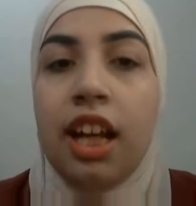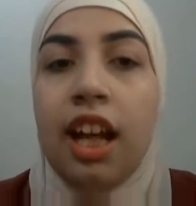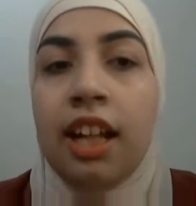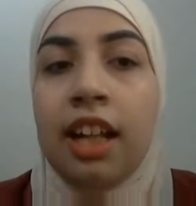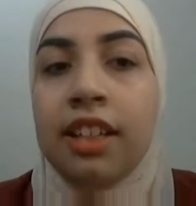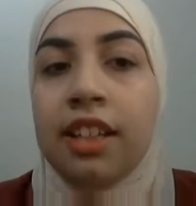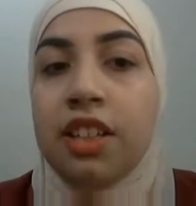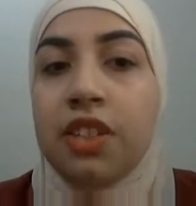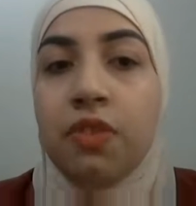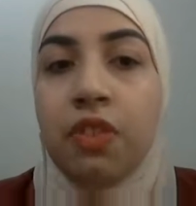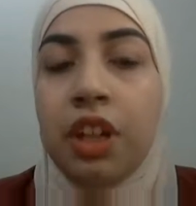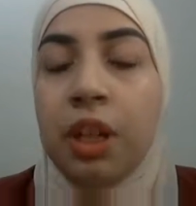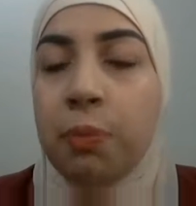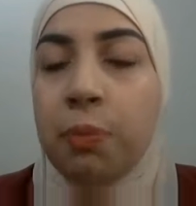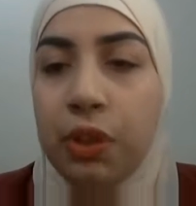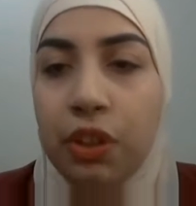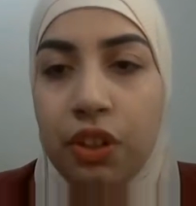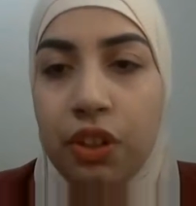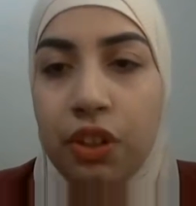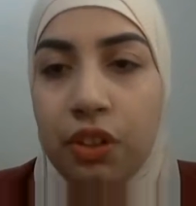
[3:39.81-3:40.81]
And it's very
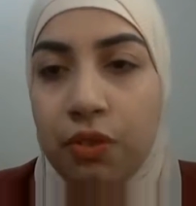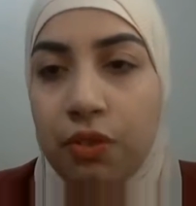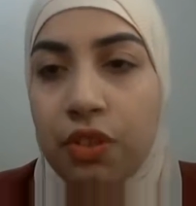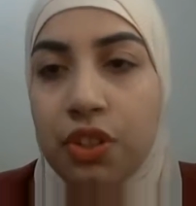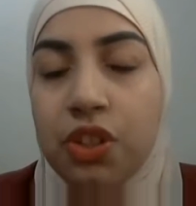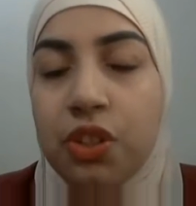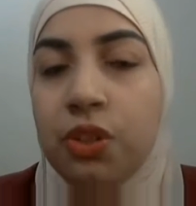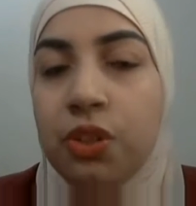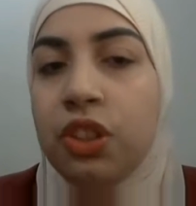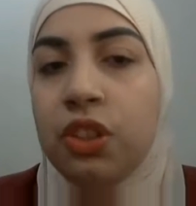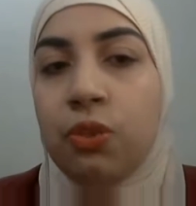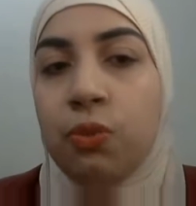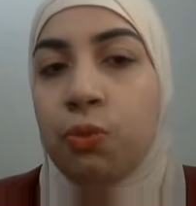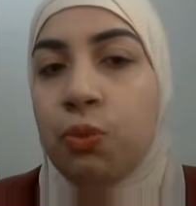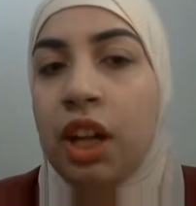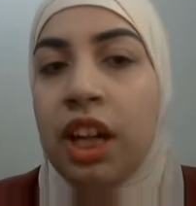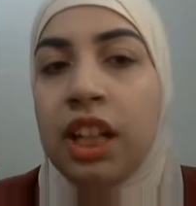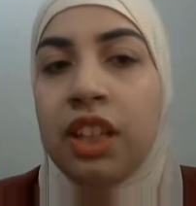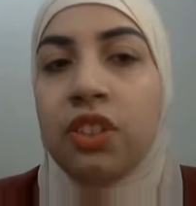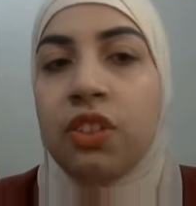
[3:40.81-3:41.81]
beautiful. So
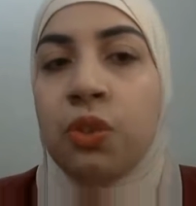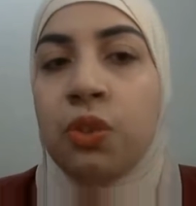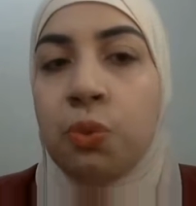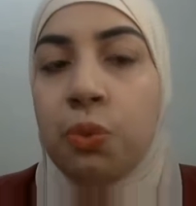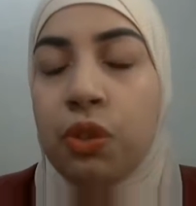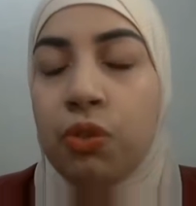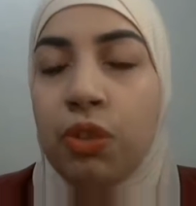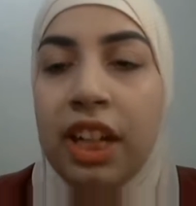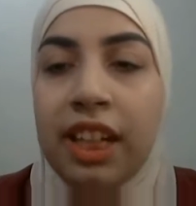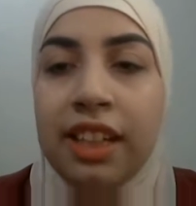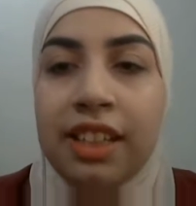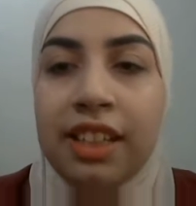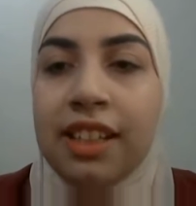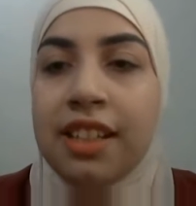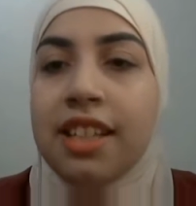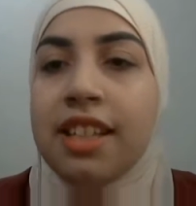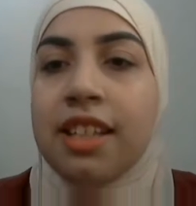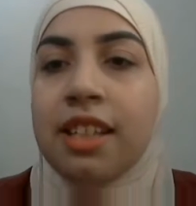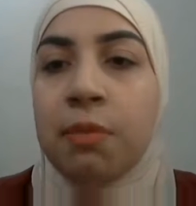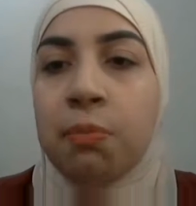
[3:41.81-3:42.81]
why don't we write
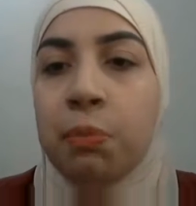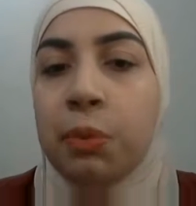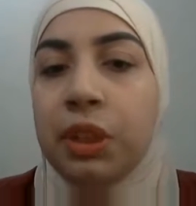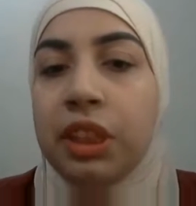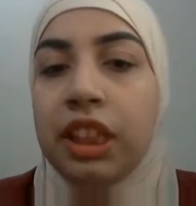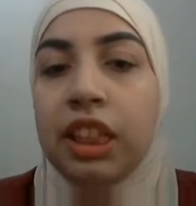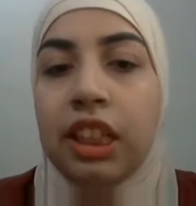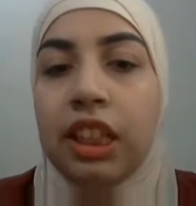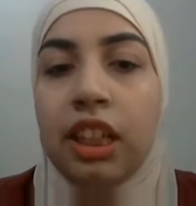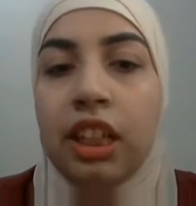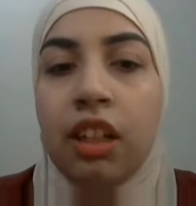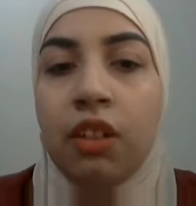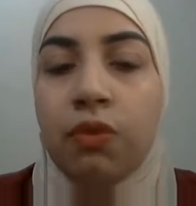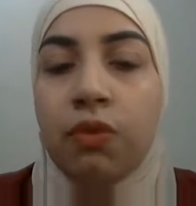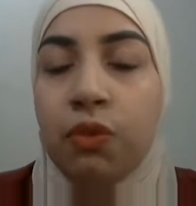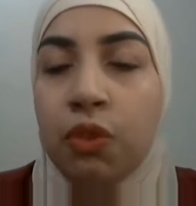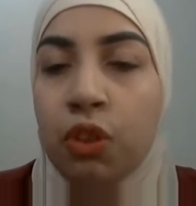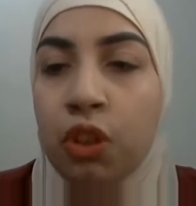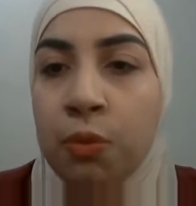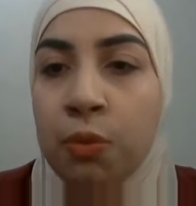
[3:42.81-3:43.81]
in simple
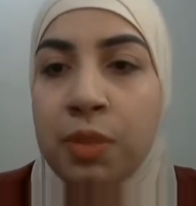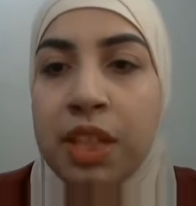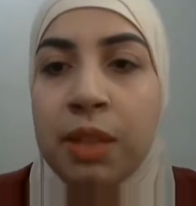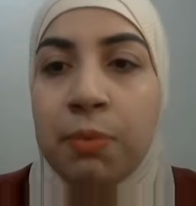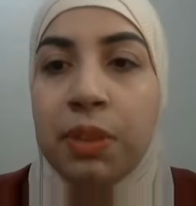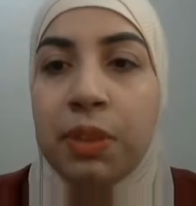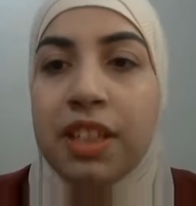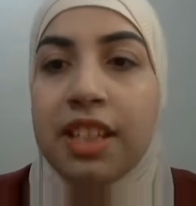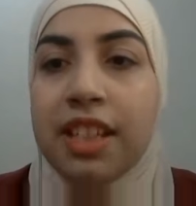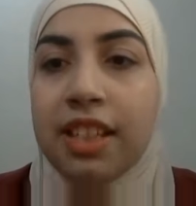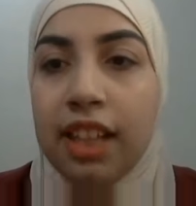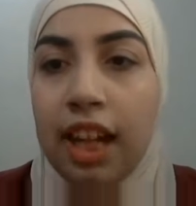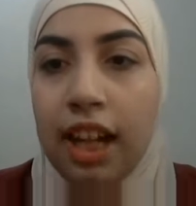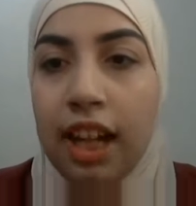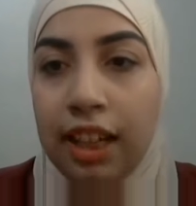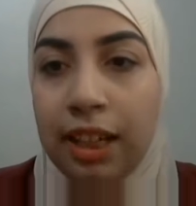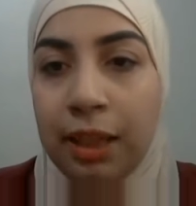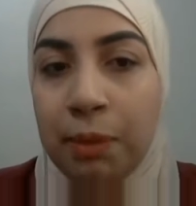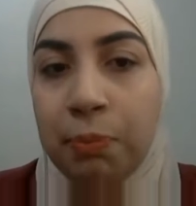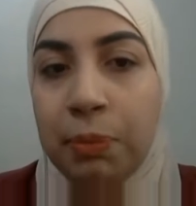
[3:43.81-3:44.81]
form, simple
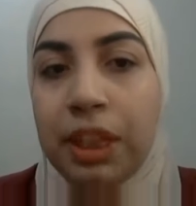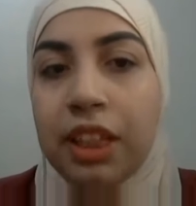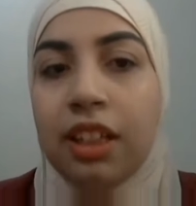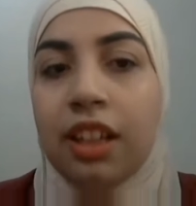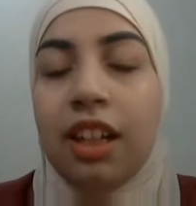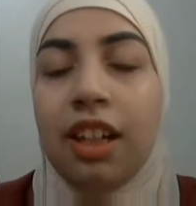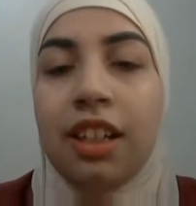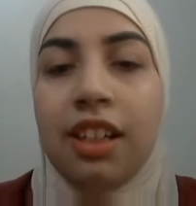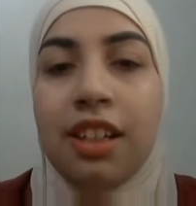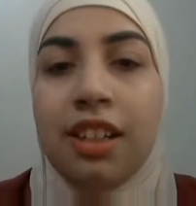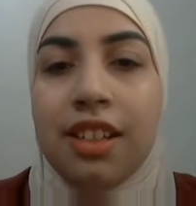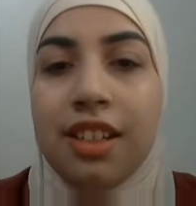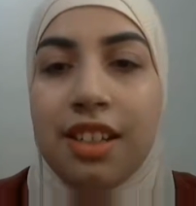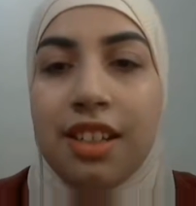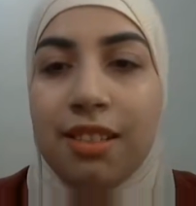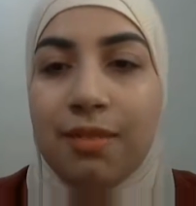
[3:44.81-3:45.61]
style? Because,